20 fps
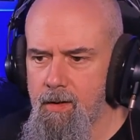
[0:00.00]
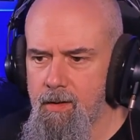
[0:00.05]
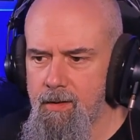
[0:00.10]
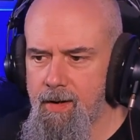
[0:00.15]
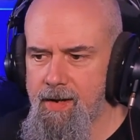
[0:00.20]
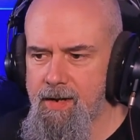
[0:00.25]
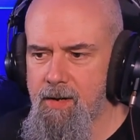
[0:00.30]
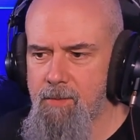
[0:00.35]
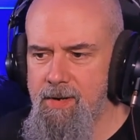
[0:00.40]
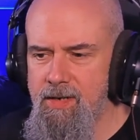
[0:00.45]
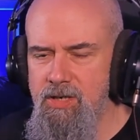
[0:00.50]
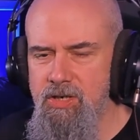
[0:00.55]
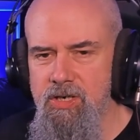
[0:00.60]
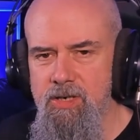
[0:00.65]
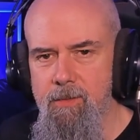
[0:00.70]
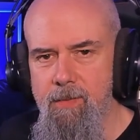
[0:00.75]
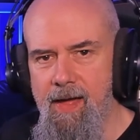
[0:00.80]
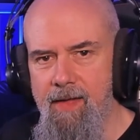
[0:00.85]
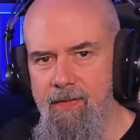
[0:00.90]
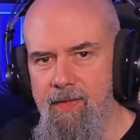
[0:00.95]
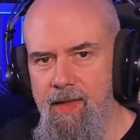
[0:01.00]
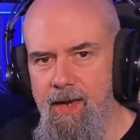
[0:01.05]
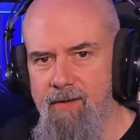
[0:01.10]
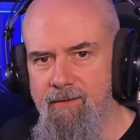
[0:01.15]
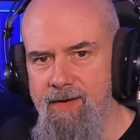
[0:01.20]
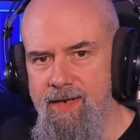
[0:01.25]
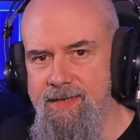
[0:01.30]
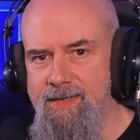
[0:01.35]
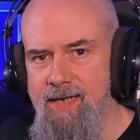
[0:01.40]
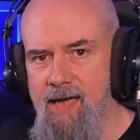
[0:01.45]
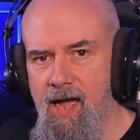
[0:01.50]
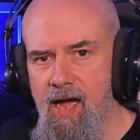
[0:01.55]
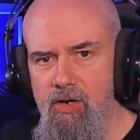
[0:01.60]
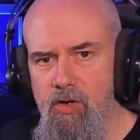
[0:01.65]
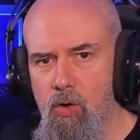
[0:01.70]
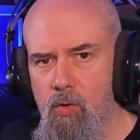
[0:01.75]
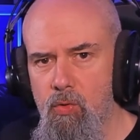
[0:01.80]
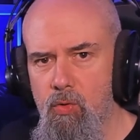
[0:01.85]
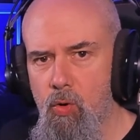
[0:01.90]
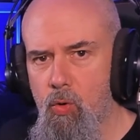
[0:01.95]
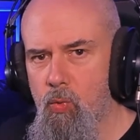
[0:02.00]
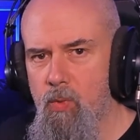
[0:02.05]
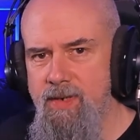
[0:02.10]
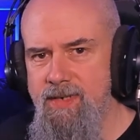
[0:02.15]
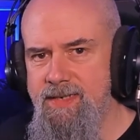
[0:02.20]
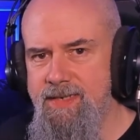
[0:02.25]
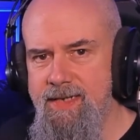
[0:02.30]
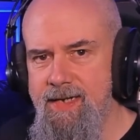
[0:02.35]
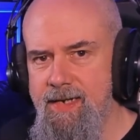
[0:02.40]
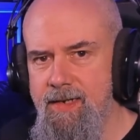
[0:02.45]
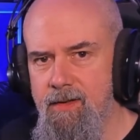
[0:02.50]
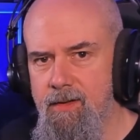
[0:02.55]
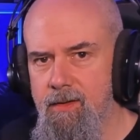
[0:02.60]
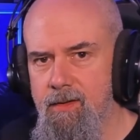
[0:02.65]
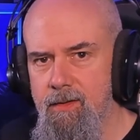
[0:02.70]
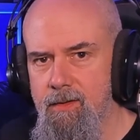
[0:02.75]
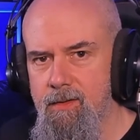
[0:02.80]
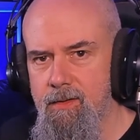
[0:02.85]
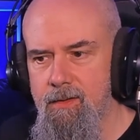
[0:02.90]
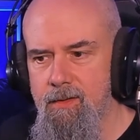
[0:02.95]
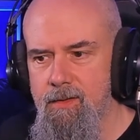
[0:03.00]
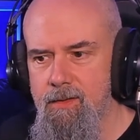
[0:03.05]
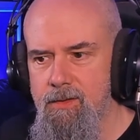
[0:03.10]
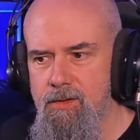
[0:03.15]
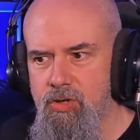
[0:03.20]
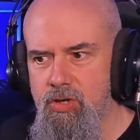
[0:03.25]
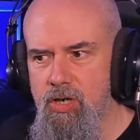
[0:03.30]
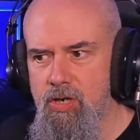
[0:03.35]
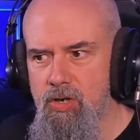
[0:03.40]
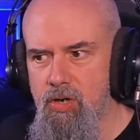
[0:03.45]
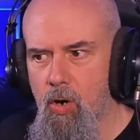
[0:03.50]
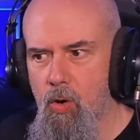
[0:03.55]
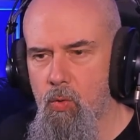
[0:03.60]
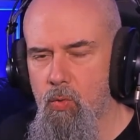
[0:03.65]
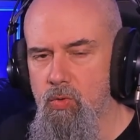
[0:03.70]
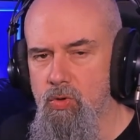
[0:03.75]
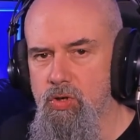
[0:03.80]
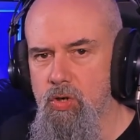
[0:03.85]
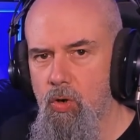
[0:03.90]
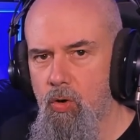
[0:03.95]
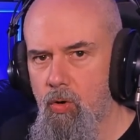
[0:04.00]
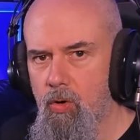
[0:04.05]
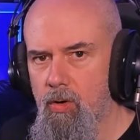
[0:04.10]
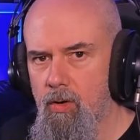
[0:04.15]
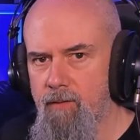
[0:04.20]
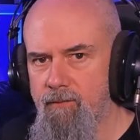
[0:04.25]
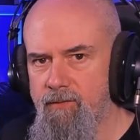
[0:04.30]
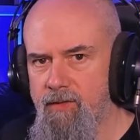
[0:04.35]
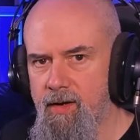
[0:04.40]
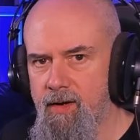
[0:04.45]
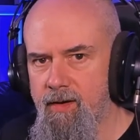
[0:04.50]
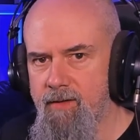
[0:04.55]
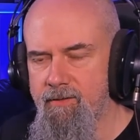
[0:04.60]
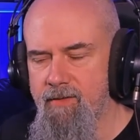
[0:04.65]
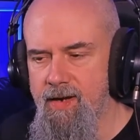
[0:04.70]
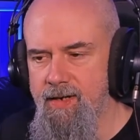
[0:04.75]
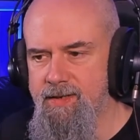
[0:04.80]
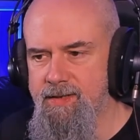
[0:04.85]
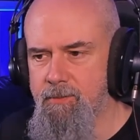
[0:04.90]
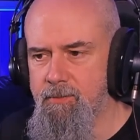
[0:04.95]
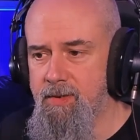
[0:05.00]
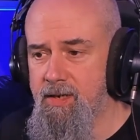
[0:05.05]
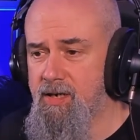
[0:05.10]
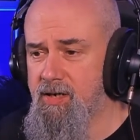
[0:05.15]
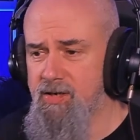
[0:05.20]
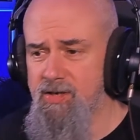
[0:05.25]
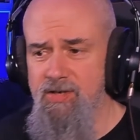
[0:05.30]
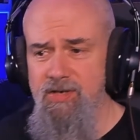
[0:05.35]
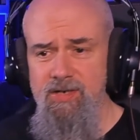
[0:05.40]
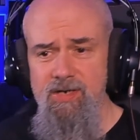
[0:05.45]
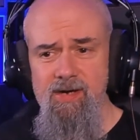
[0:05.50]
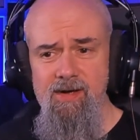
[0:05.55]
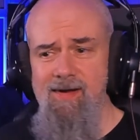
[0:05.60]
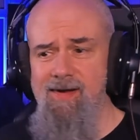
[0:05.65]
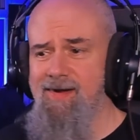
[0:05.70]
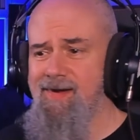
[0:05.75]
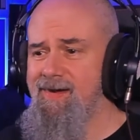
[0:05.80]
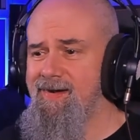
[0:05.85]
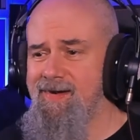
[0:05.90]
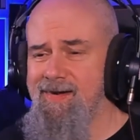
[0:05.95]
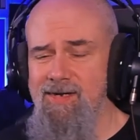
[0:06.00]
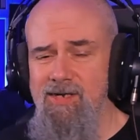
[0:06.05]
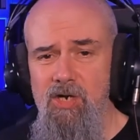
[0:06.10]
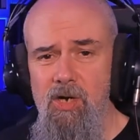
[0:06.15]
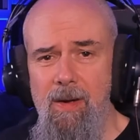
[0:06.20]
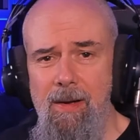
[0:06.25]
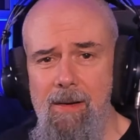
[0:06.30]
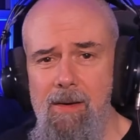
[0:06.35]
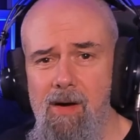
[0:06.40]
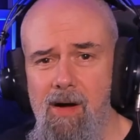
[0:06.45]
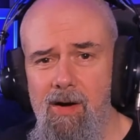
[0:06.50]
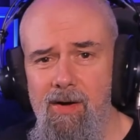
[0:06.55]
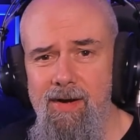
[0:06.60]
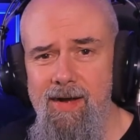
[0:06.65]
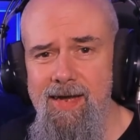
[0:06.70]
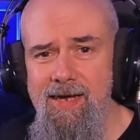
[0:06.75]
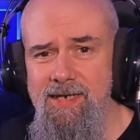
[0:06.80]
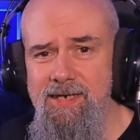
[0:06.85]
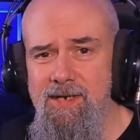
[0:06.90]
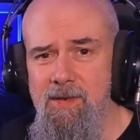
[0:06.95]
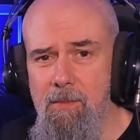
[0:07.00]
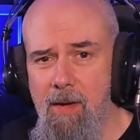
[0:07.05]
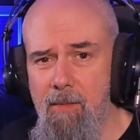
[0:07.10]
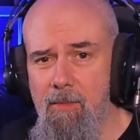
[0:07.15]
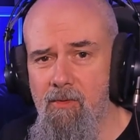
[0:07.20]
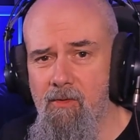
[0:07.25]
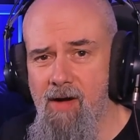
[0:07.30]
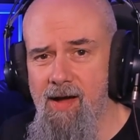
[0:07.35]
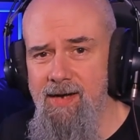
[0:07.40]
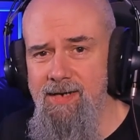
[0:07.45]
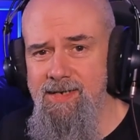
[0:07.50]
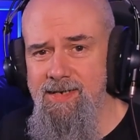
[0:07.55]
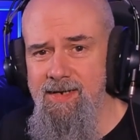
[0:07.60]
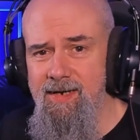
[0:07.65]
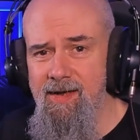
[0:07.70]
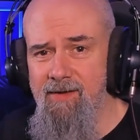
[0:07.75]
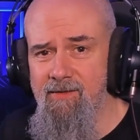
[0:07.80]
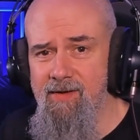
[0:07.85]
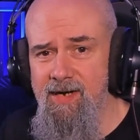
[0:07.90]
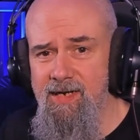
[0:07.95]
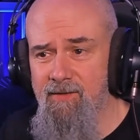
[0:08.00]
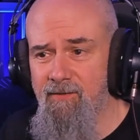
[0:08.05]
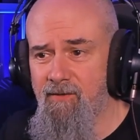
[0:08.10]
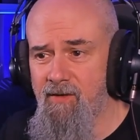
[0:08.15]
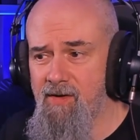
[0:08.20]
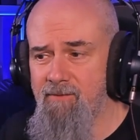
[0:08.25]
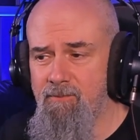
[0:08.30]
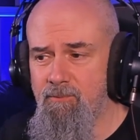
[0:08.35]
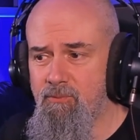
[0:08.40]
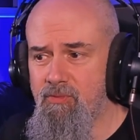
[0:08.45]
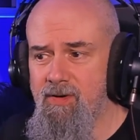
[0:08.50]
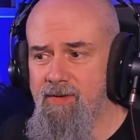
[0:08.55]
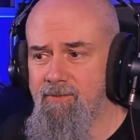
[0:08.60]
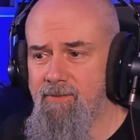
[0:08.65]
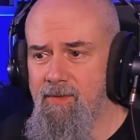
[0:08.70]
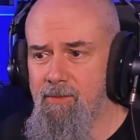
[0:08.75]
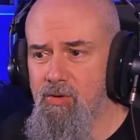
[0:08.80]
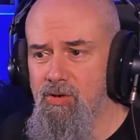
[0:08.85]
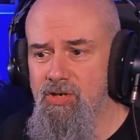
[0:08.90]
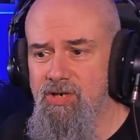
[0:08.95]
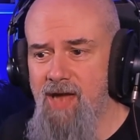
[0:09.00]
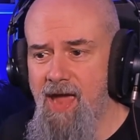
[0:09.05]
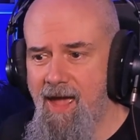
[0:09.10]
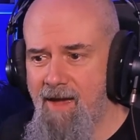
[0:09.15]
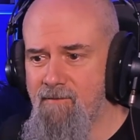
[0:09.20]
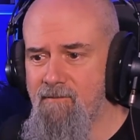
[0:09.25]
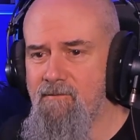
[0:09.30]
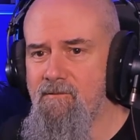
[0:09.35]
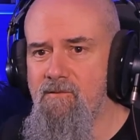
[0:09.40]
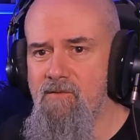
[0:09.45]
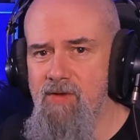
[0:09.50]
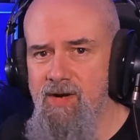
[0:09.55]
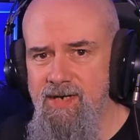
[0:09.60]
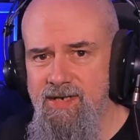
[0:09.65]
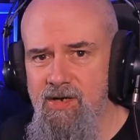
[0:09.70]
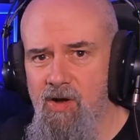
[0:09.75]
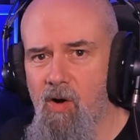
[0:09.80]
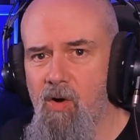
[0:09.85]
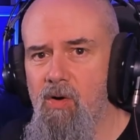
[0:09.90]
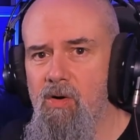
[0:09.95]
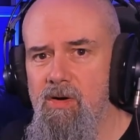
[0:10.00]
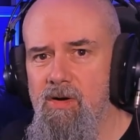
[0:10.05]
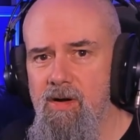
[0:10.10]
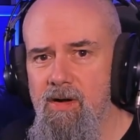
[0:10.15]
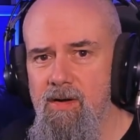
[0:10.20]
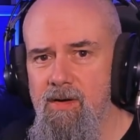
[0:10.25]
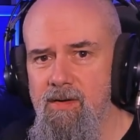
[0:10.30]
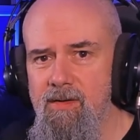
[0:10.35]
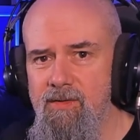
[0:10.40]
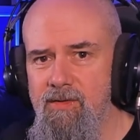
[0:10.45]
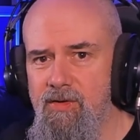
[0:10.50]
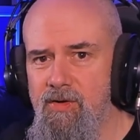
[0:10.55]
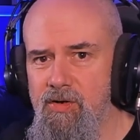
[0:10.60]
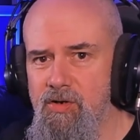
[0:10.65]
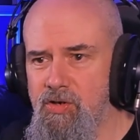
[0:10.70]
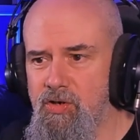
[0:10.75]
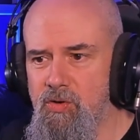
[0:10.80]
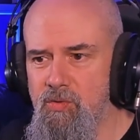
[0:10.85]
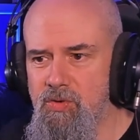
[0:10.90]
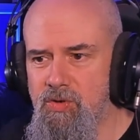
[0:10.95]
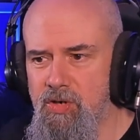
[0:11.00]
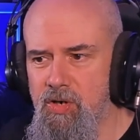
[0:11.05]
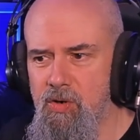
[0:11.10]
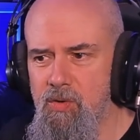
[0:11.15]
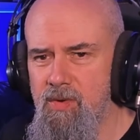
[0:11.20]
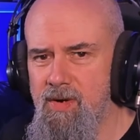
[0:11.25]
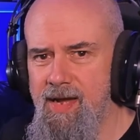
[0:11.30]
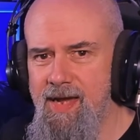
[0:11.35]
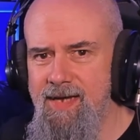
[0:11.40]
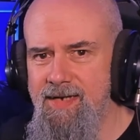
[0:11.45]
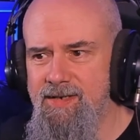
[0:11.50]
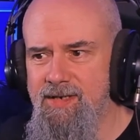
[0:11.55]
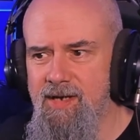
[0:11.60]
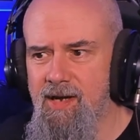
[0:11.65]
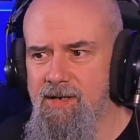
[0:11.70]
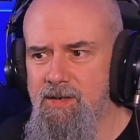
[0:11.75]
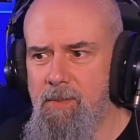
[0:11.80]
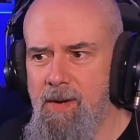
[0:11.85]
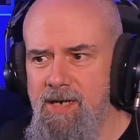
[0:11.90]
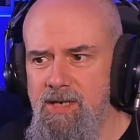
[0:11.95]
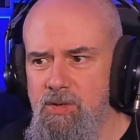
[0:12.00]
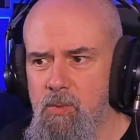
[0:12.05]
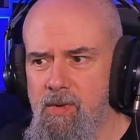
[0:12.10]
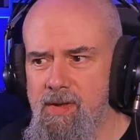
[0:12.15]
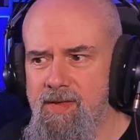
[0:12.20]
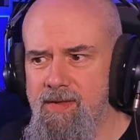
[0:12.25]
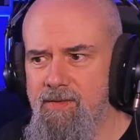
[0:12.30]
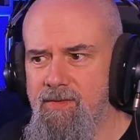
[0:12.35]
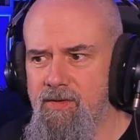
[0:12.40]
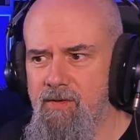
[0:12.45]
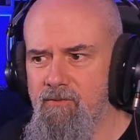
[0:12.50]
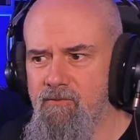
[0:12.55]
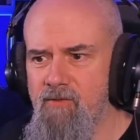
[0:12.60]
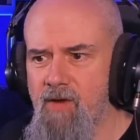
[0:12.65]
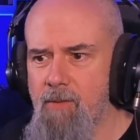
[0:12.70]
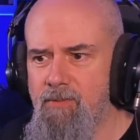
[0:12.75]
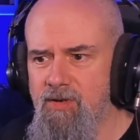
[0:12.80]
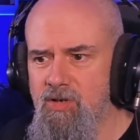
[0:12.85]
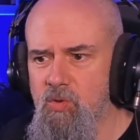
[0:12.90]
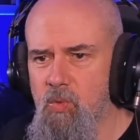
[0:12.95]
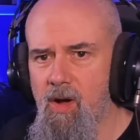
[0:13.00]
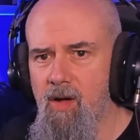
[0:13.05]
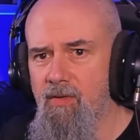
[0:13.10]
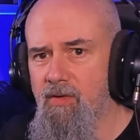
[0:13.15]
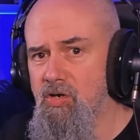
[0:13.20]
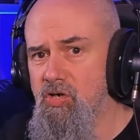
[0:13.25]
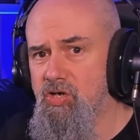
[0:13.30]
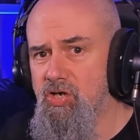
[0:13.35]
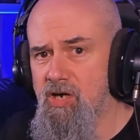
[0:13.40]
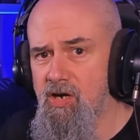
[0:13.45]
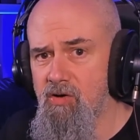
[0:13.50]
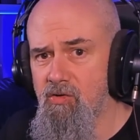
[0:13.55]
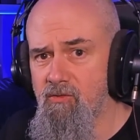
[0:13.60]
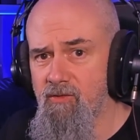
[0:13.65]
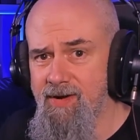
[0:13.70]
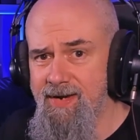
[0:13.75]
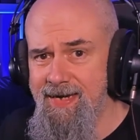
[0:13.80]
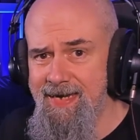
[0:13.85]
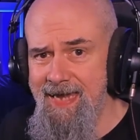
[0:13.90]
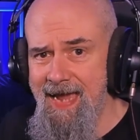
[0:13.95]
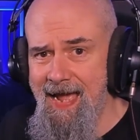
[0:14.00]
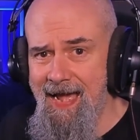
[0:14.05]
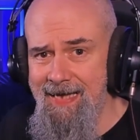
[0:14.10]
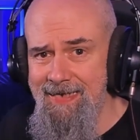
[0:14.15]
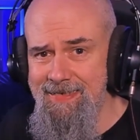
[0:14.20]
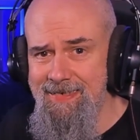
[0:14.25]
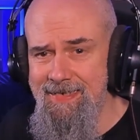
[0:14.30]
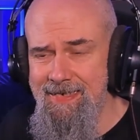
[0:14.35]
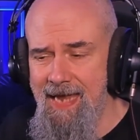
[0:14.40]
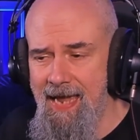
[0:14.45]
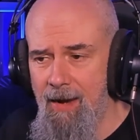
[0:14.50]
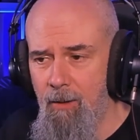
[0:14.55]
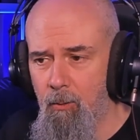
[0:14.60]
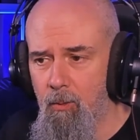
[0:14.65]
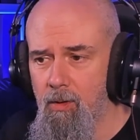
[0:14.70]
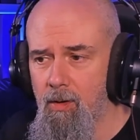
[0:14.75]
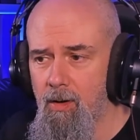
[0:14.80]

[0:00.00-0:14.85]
Like I mentioned about the lyrics, I don't always think she knows all of the lyrics, because do you know how hard it is to memorize lyrics for pretty much every song that you do? It's especially with the repertoire that she already has now.